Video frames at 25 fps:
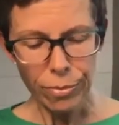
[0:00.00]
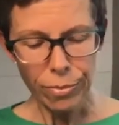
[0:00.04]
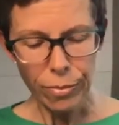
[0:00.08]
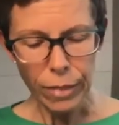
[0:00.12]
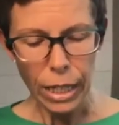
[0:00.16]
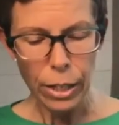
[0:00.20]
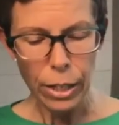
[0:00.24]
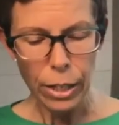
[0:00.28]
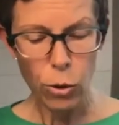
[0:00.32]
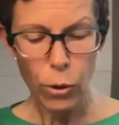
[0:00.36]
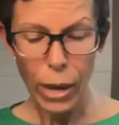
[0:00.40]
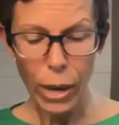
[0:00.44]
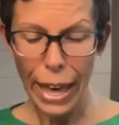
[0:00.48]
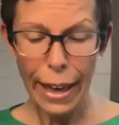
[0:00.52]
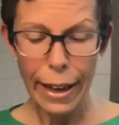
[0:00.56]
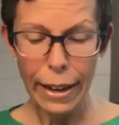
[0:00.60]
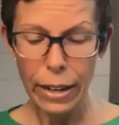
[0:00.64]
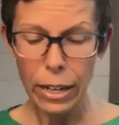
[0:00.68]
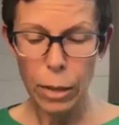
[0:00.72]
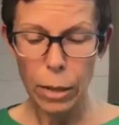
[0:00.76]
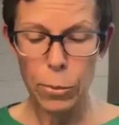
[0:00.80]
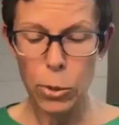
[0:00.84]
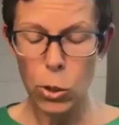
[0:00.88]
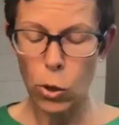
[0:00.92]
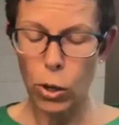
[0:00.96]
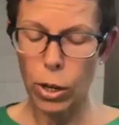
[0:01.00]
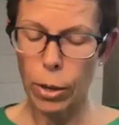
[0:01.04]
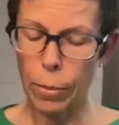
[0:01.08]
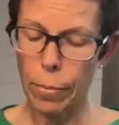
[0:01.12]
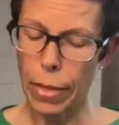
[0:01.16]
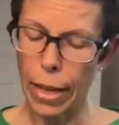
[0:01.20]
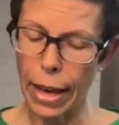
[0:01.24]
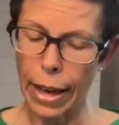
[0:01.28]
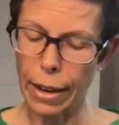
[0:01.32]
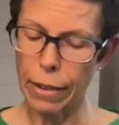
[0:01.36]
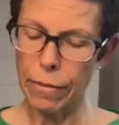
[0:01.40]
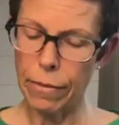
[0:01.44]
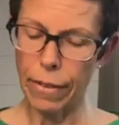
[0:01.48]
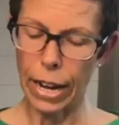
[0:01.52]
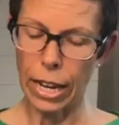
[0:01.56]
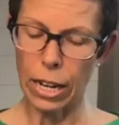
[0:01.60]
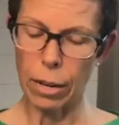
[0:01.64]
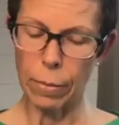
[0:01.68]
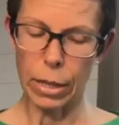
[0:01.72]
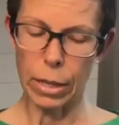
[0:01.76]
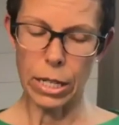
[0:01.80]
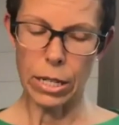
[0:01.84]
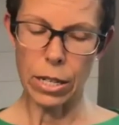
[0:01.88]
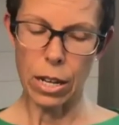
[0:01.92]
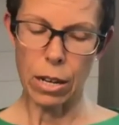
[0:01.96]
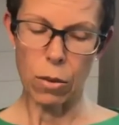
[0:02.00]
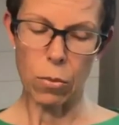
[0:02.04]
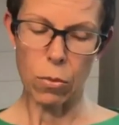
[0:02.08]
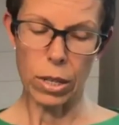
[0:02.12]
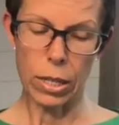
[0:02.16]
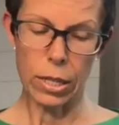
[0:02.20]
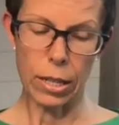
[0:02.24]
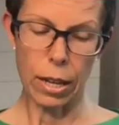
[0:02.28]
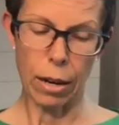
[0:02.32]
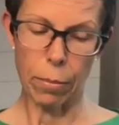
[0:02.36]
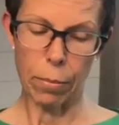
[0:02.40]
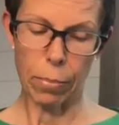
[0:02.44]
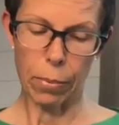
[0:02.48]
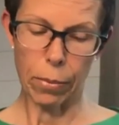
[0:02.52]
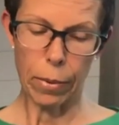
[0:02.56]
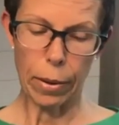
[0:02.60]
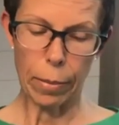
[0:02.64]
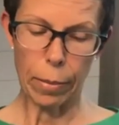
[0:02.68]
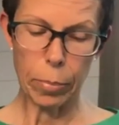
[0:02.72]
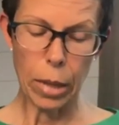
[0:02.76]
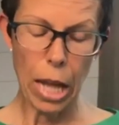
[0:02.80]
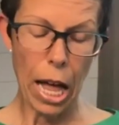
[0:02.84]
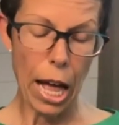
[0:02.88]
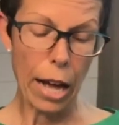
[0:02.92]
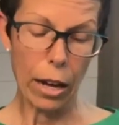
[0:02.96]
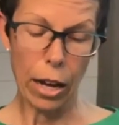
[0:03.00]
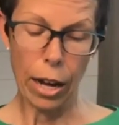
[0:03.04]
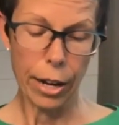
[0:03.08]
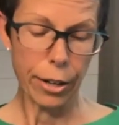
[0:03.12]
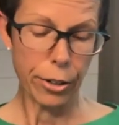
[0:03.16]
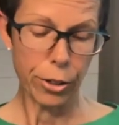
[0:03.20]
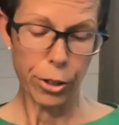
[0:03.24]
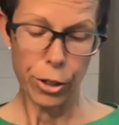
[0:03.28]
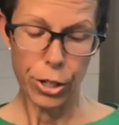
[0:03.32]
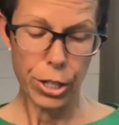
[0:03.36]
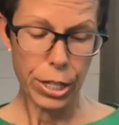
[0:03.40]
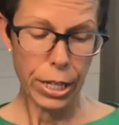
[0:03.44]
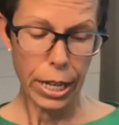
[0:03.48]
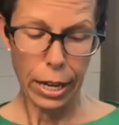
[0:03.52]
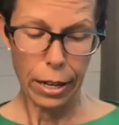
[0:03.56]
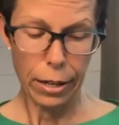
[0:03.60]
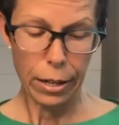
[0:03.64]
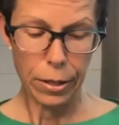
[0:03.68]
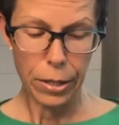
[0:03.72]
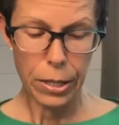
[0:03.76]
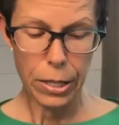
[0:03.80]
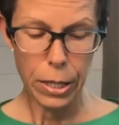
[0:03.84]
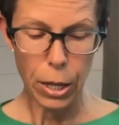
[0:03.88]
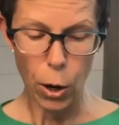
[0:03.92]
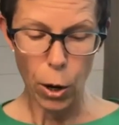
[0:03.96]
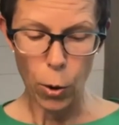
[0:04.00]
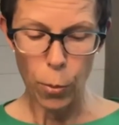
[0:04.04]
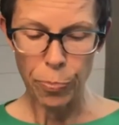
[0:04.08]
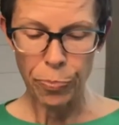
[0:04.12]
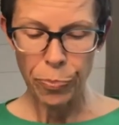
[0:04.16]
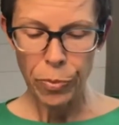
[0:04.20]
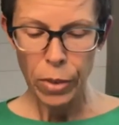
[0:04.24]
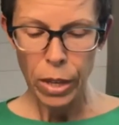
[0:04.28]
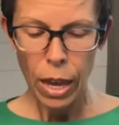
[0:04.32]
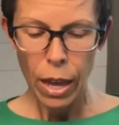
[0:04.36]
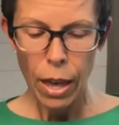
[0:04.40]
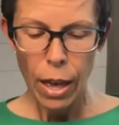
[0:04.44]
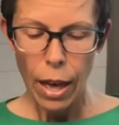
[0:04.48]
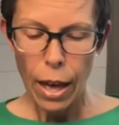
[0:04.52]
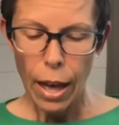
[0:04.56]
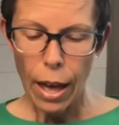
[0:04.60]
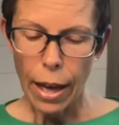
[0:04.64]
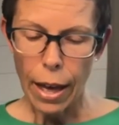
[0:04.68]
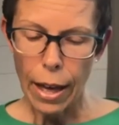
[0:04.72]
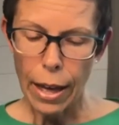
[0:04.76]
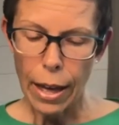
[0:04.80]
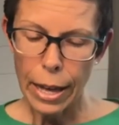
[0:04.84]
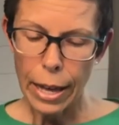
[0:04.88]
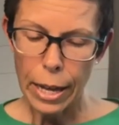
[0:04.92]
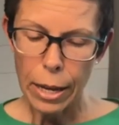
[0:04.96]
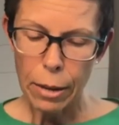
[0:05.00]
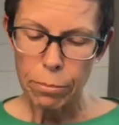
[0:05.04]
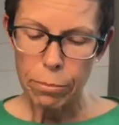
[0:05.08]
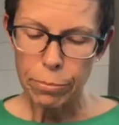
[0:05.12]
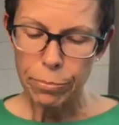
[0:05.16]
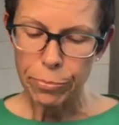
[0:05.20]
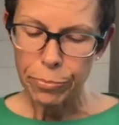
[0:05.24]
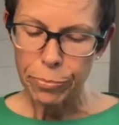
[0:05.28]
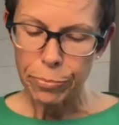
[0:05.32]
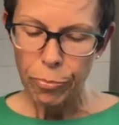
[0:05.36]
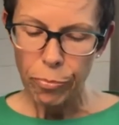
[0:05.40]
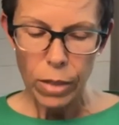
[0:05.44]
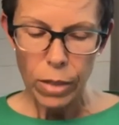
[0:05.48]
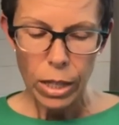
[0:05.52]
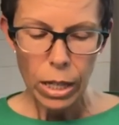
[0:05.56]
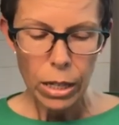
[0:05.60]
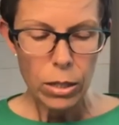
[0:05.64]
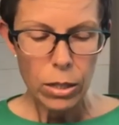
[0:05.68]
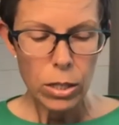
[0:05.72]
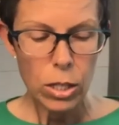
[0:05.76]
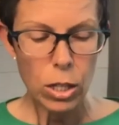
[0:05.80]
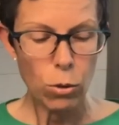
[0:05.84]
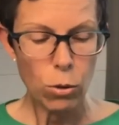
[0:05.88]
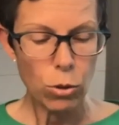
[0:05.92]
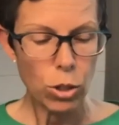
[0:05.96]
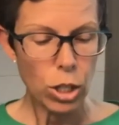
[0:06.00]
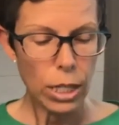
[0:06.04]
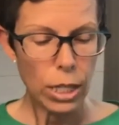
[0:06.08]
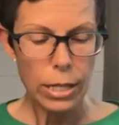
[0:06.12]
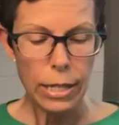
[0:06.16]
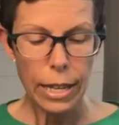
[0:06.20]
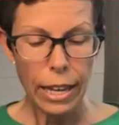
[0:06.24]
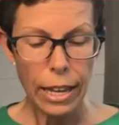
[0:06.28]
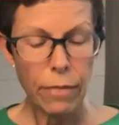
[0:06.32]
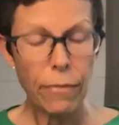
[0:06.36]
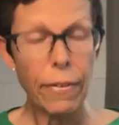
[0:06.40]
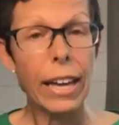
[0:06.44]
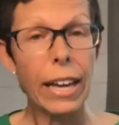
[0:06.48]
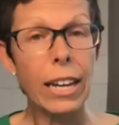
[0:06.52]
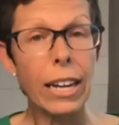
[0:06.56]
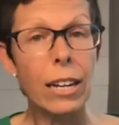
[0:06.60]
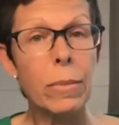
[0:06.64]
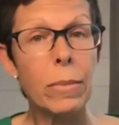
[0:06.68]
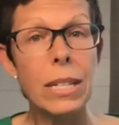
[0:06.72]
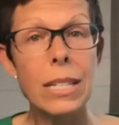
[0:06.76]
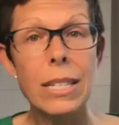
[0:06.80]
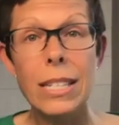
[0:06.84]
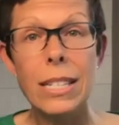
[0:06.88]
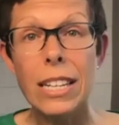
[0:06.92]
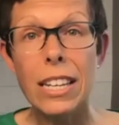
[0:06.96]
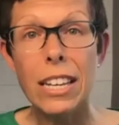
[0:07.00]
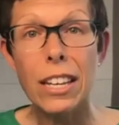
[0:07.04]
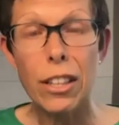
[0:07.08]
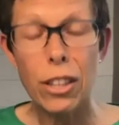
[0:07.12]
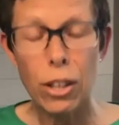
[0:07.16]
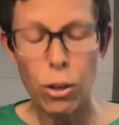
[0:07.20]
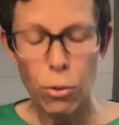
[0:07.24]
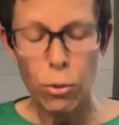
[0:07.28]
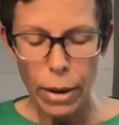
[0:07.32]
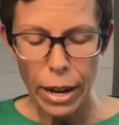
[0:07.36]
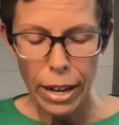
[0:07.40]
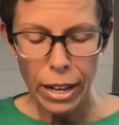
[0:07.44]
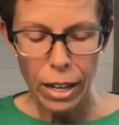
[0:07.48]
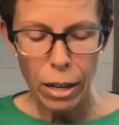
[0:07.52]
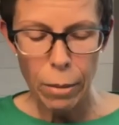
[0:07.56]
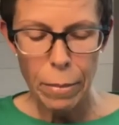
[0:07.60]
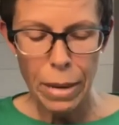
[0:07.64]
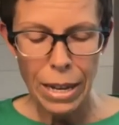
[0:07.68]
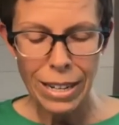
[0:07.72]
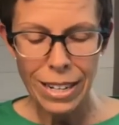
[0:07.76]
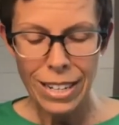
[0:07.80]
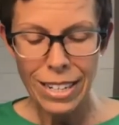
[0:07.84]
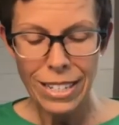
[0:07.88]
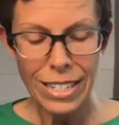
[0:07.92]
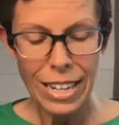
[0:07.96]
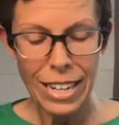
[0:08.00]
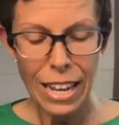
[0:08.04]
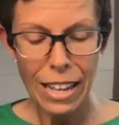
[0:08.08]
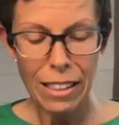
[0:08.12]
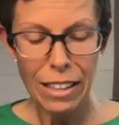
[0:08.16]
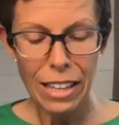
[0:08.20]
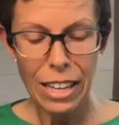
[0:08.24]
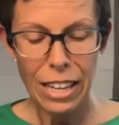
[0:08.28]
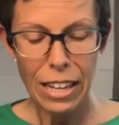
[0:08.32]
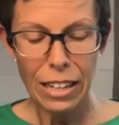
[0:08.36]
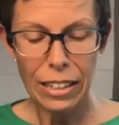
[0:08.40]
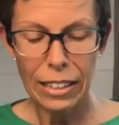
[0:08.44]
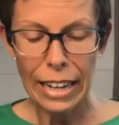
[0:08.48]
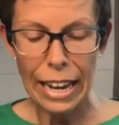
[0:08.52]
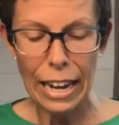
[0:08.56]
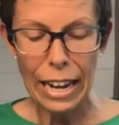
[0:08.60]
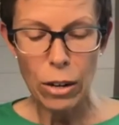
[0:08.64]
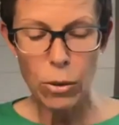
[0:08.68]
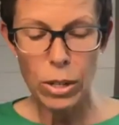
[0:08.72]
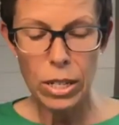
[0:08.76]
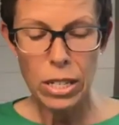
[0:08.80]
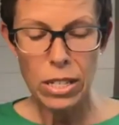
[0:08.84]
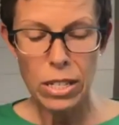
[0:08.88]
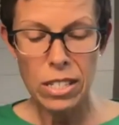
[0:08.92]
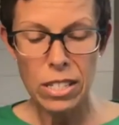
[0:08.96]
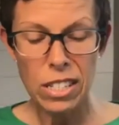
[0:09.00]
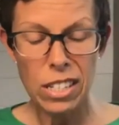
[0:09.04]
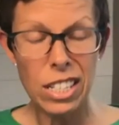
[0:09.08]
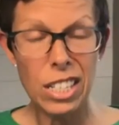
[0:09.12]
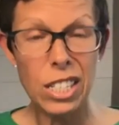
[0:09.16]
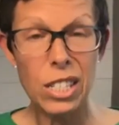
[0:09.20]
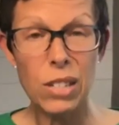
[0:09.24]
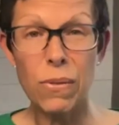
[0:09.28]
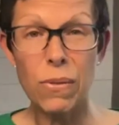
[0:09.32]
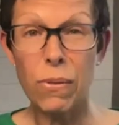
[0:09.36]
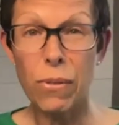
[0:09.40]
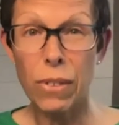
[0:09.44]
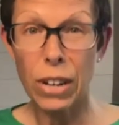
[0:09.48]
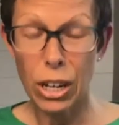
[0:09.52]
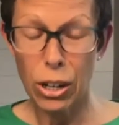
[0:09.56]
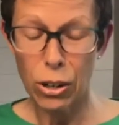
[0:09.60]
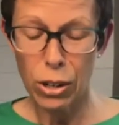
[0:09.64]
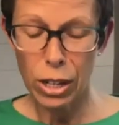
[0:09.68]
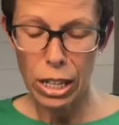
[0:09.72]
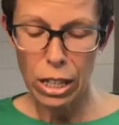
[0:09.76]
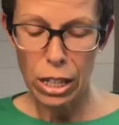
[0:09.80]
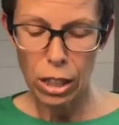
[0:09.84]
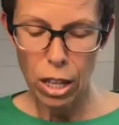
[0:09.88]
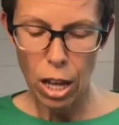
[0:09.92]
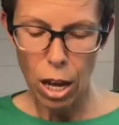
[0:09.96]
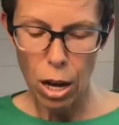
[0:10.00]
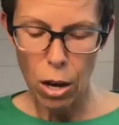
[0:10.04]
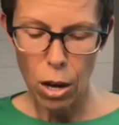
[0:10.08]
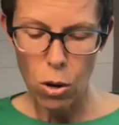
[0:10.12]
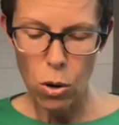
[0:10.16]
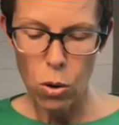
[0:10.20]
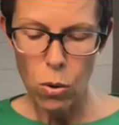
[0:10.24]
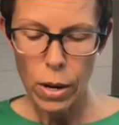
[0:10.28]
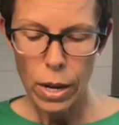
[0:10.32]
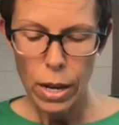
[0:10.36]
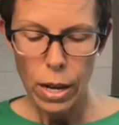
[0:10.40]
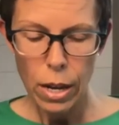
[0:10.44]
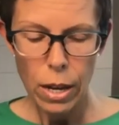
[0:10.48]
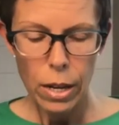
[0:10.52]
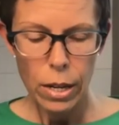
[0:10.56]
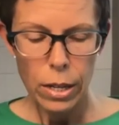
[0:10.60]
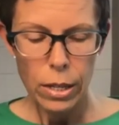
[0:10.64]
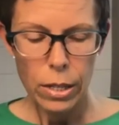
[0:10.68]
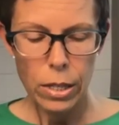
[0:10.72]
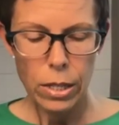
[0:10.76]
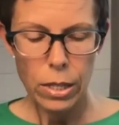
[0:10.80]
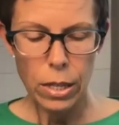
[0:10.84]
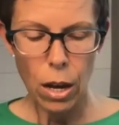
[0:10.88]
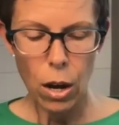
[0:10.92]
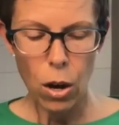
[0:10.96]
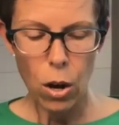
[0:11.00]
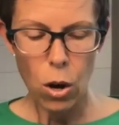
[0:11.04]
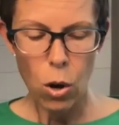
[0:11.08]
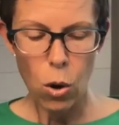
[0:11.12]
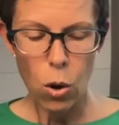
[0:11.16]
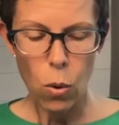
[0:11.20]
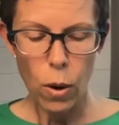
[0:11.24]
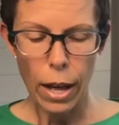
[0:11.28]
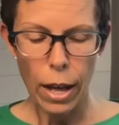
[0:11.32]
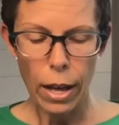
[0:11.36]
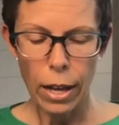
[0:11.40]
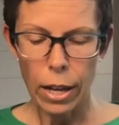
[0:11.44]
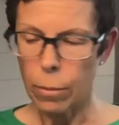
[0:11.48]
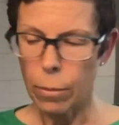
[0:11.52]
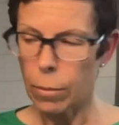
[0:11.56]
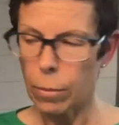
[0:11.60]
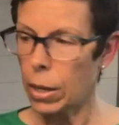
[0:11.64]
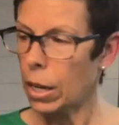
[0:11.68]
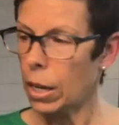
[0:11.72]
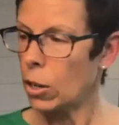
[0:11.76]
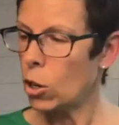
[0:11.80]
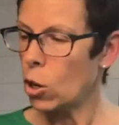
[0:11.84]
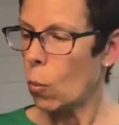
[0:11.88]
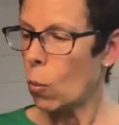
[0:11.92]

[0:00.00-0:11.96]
you can't absorb that vitamin D with sunblock on your skin. So, um, so just like vitamin C, the recommended daily allowance is very low. So, um, and you